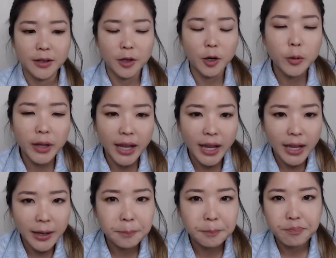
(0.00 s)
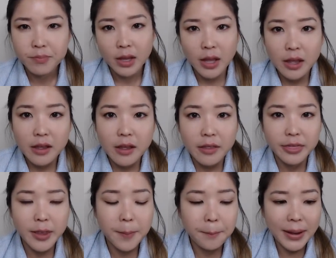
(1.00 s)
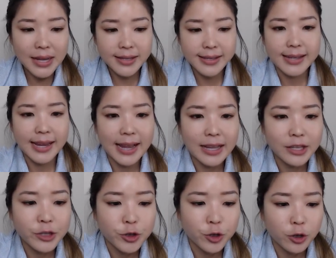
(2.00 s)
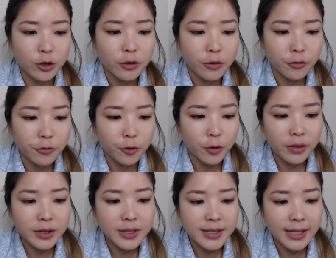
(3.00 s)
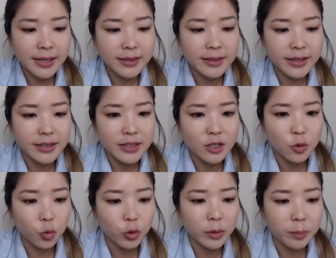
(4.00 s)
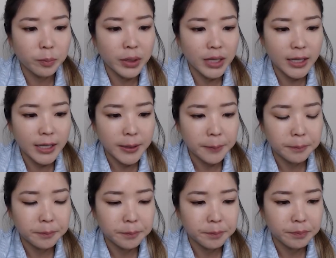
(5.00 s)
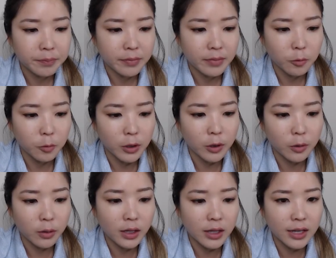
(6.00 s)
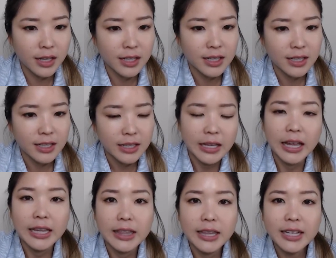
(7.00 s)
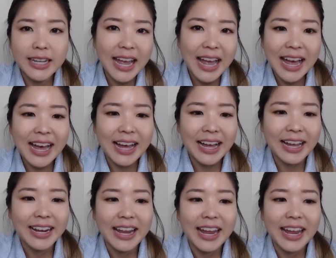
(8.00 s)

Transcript: Okay, the best answer for this sentence would be, what do you think? Look at.